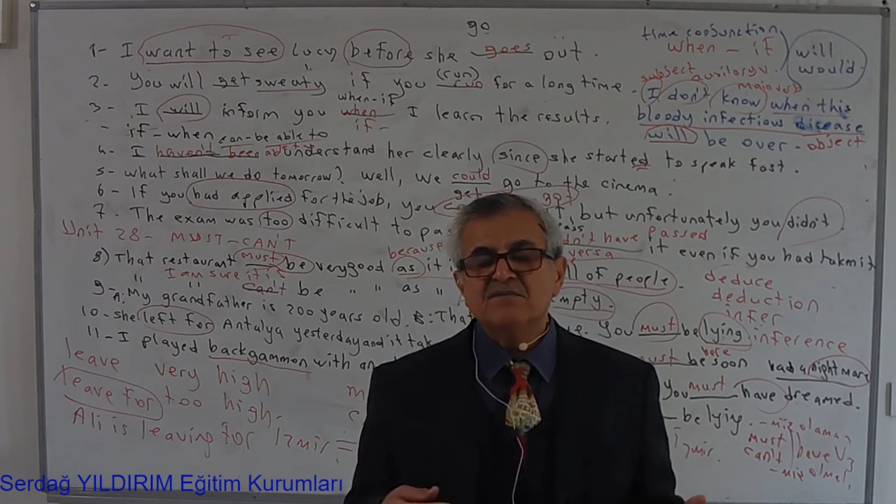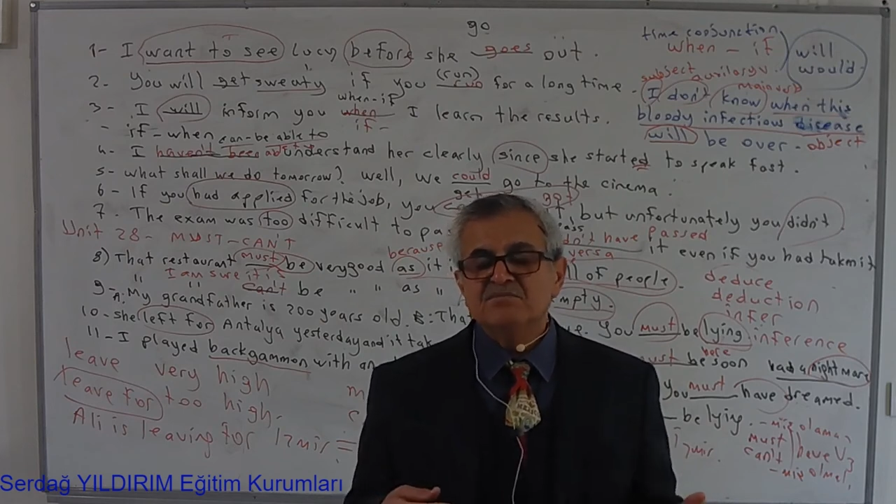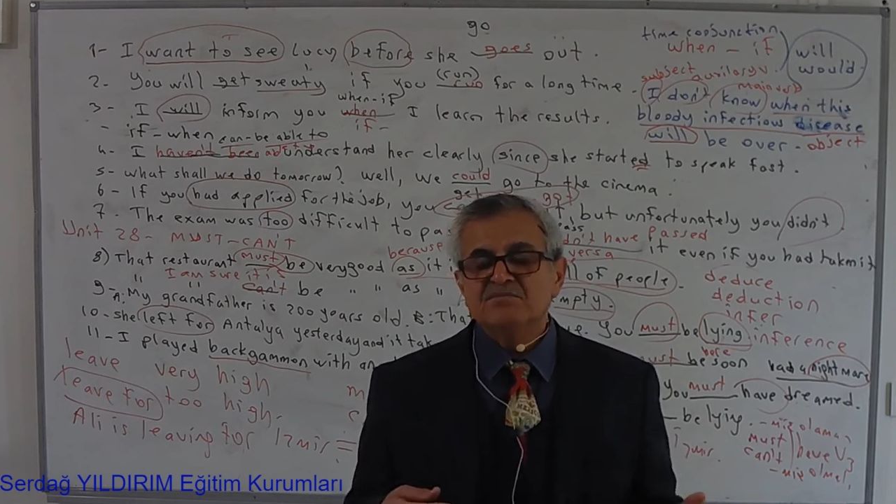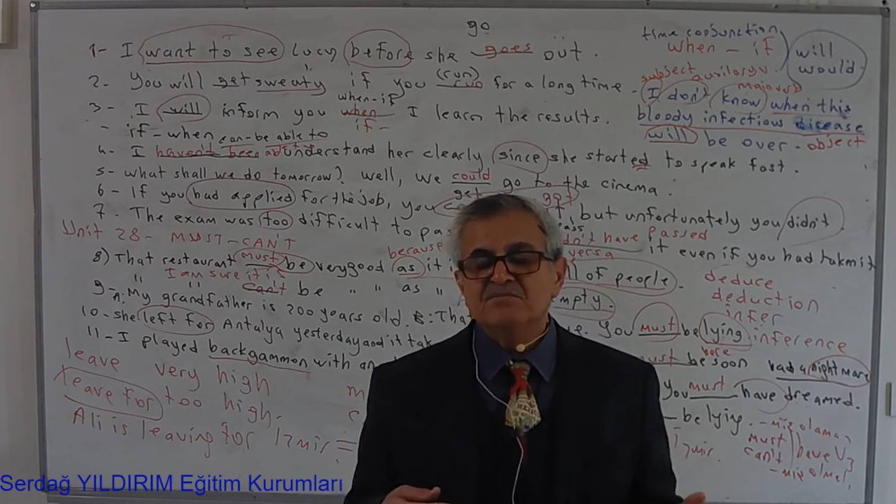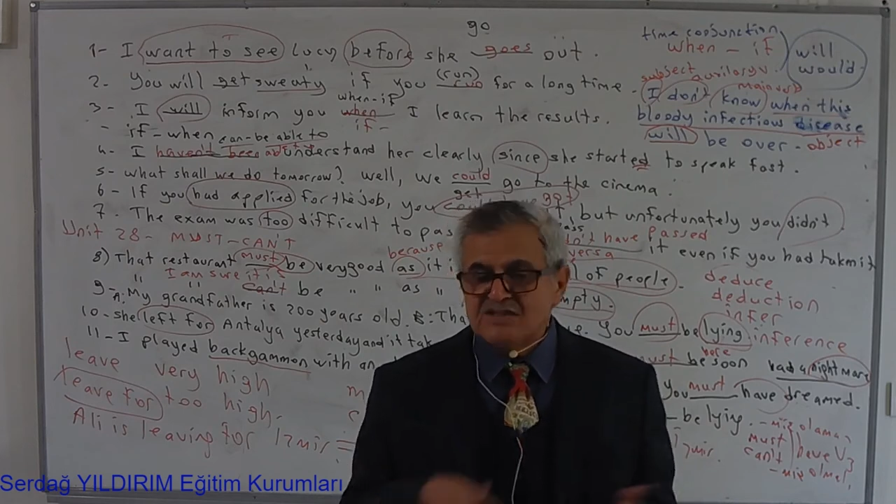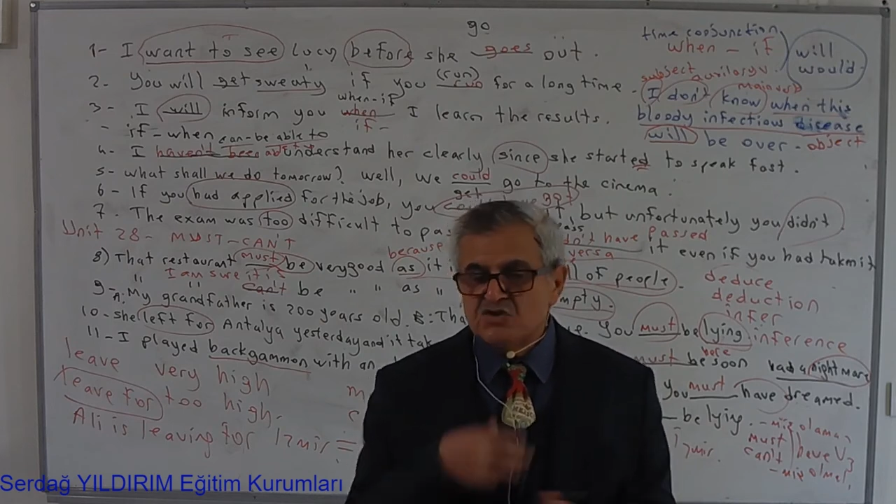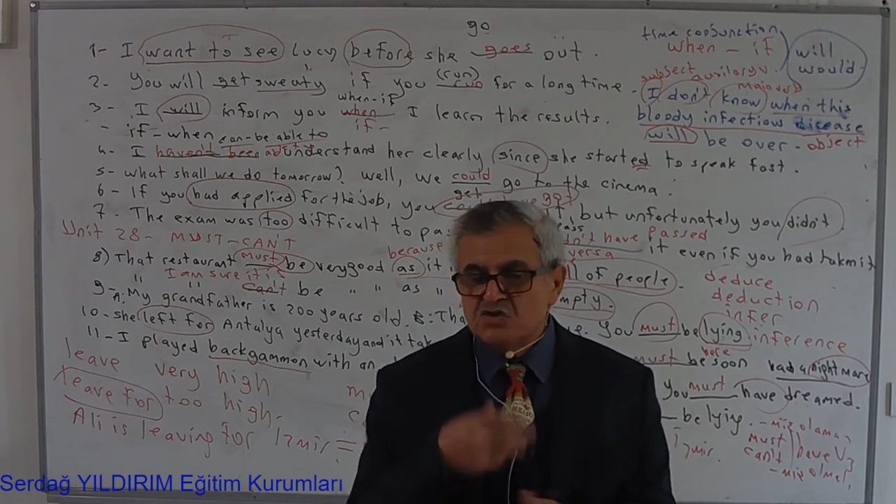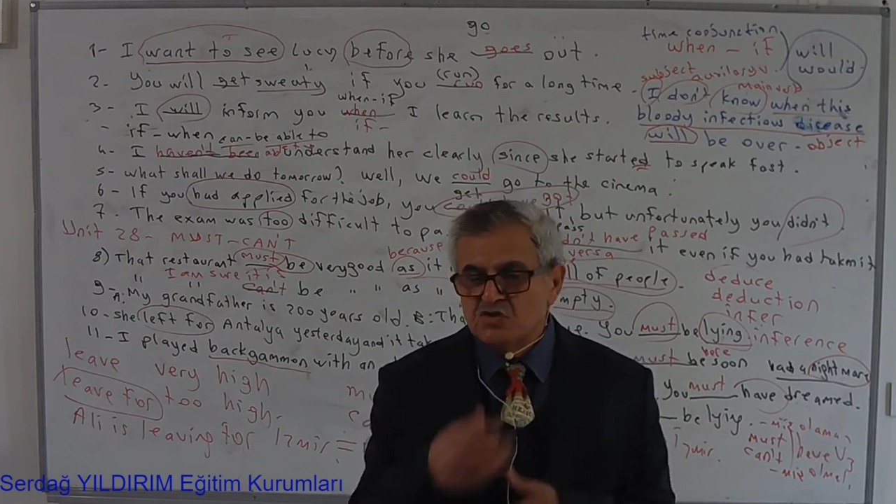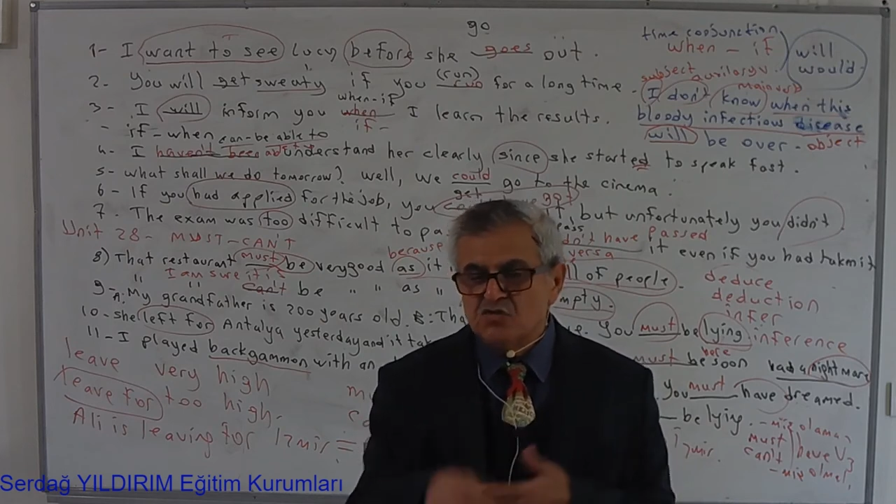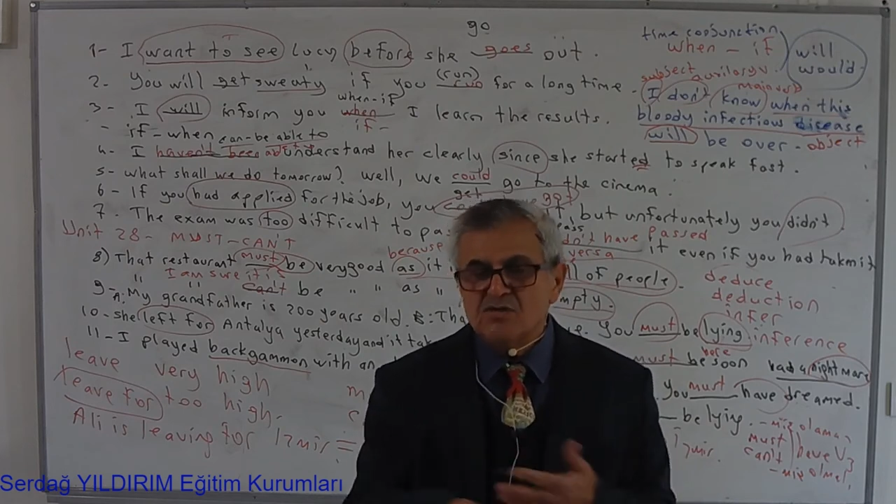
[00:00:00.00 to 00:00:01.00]
makes
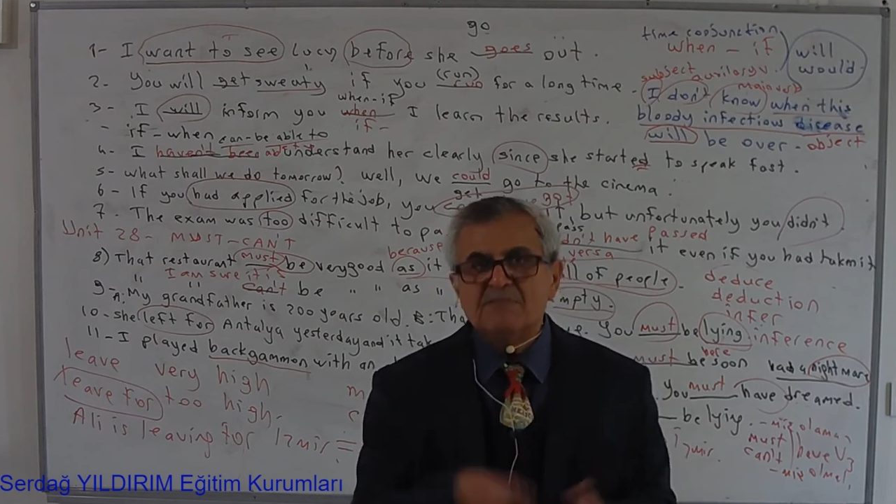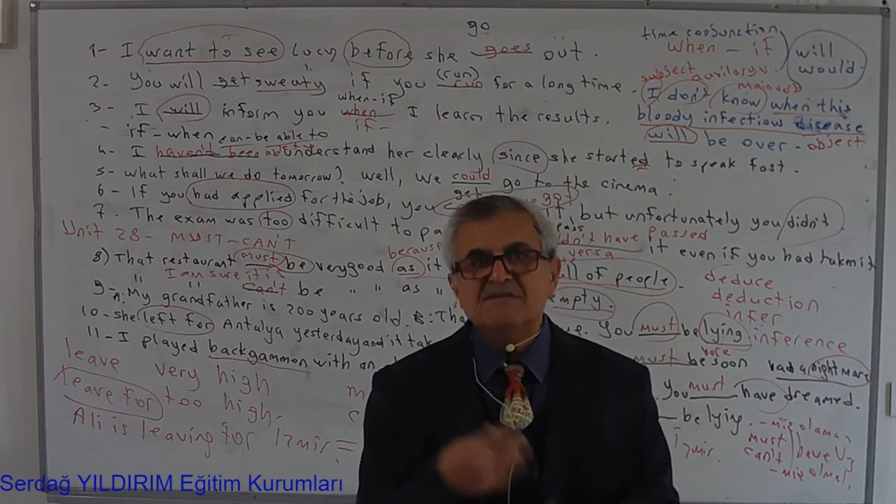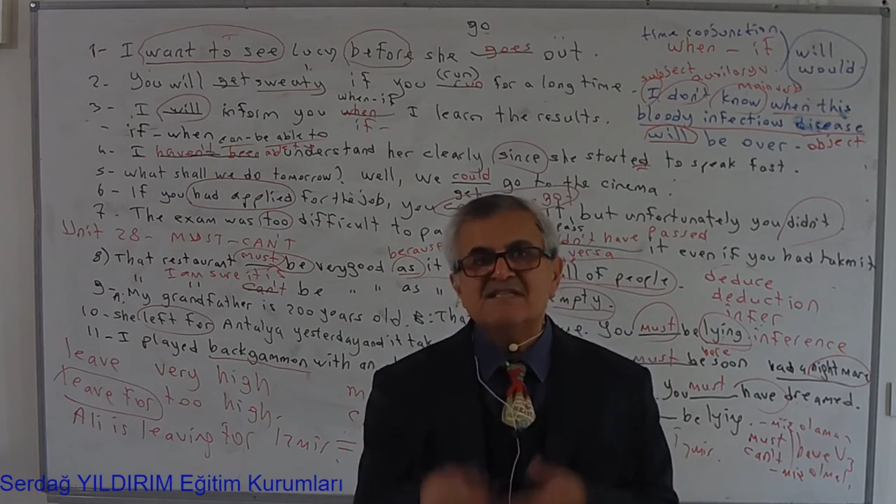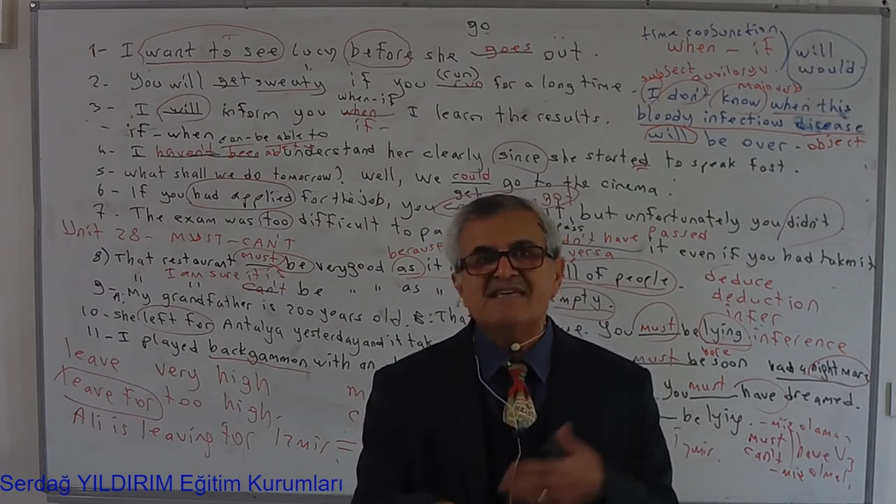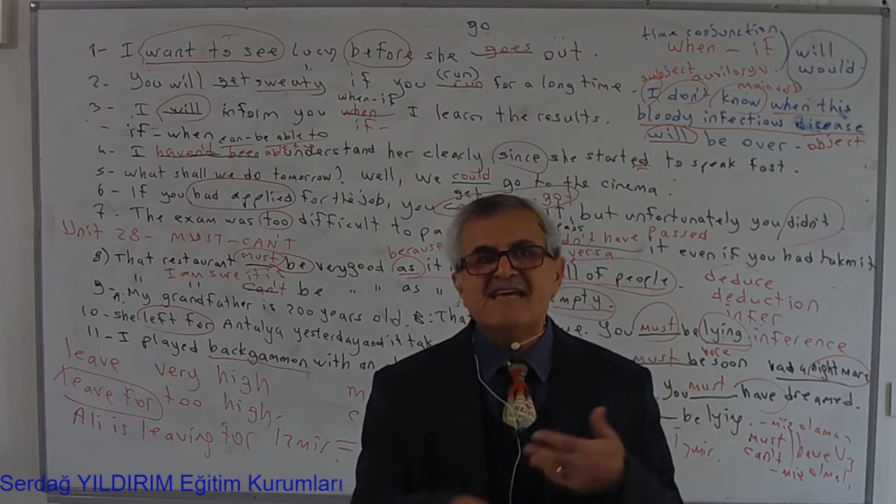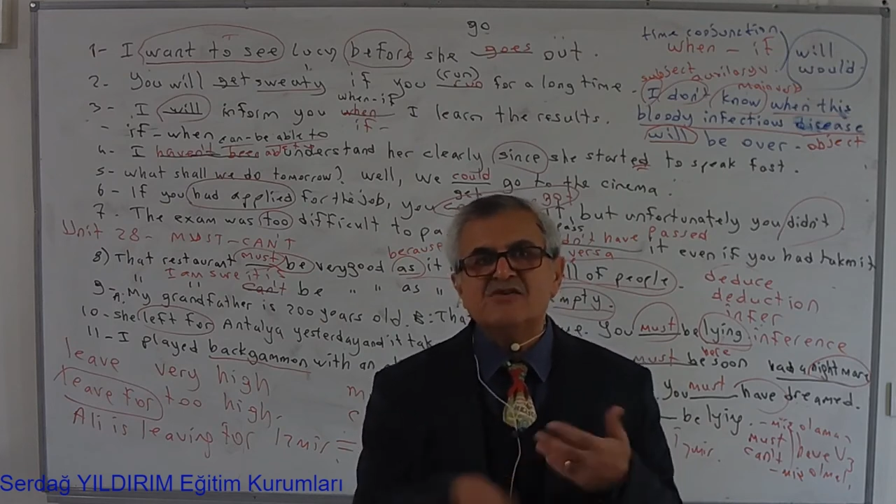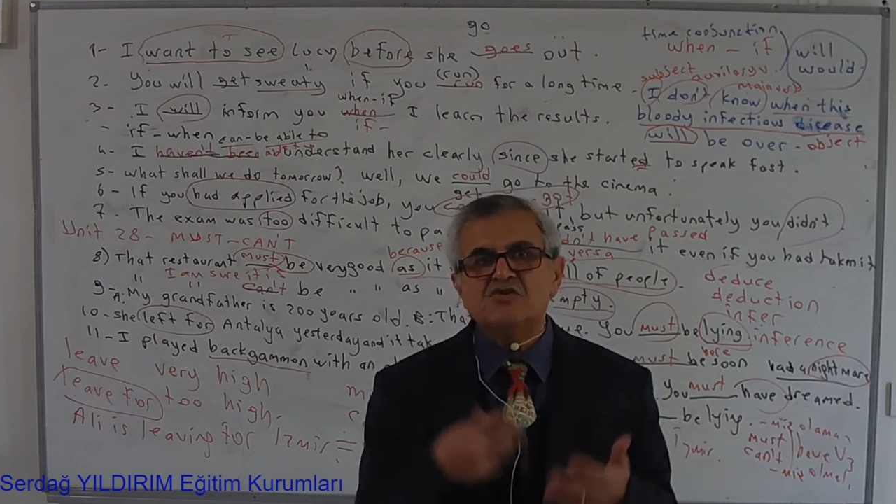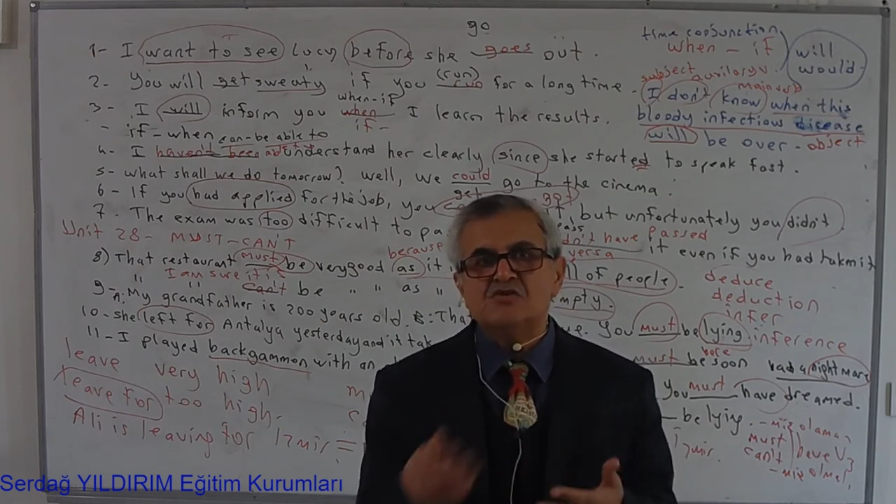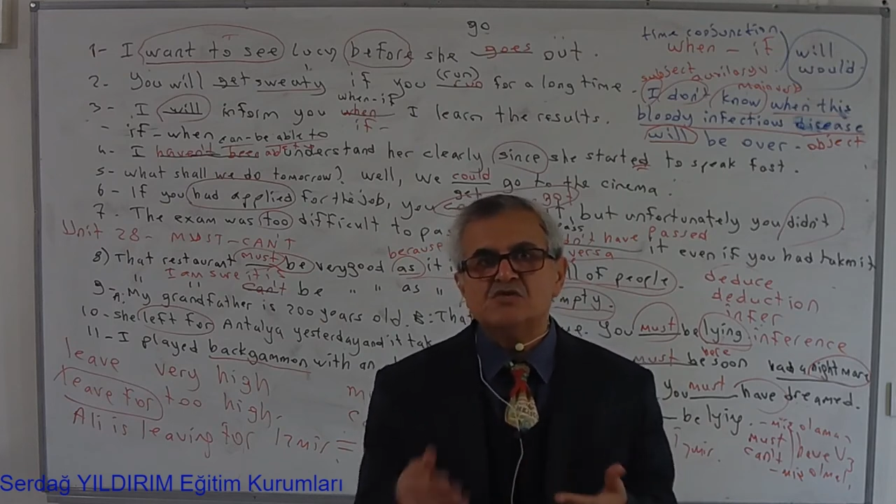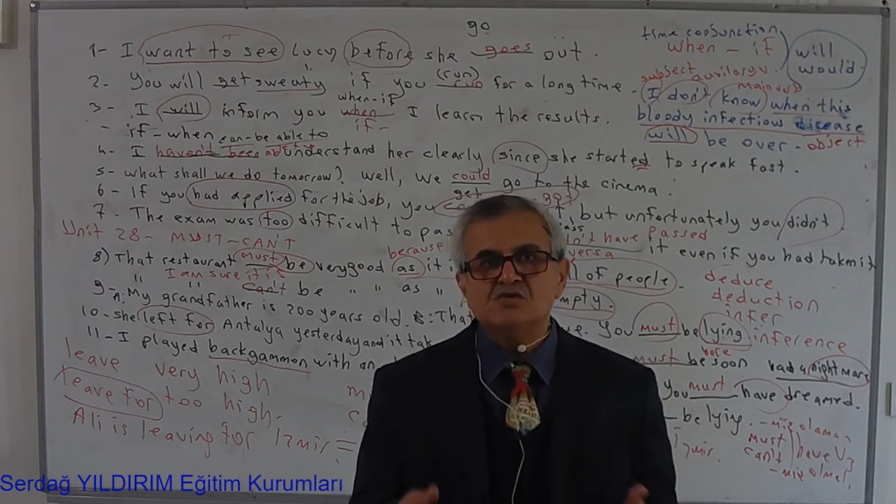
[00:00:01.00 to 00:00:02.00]
you a mistake to
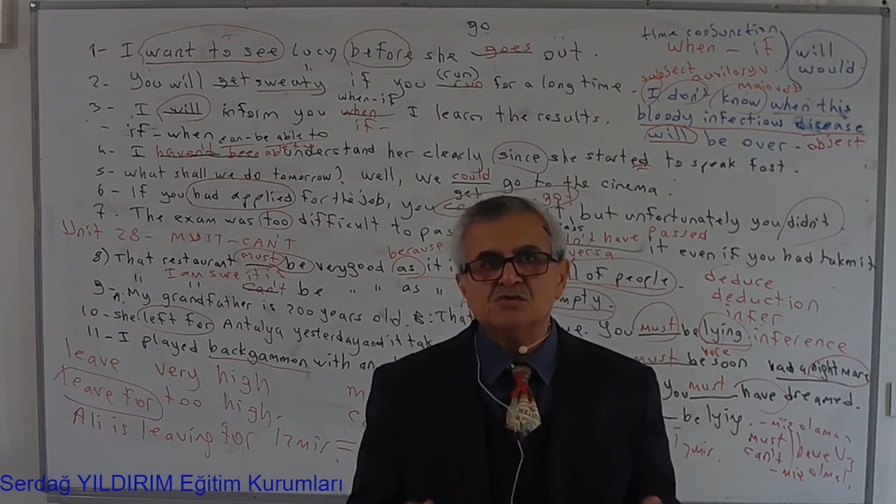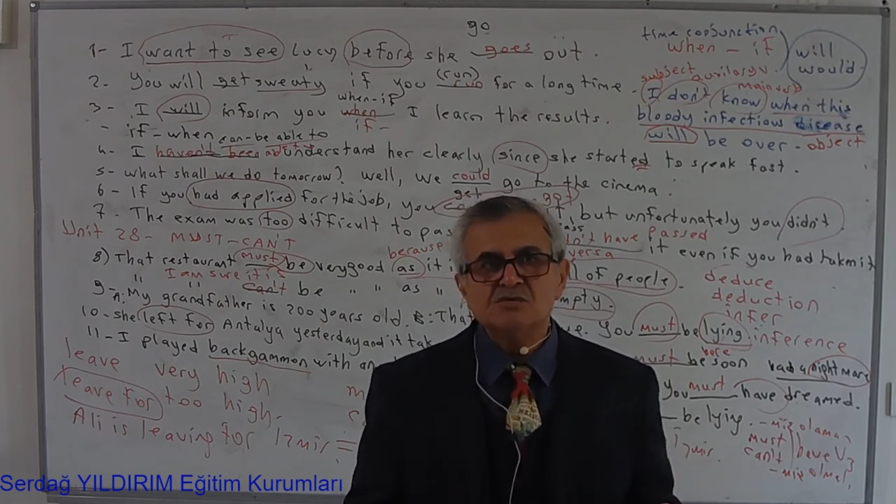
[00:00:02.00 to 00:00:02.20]
you,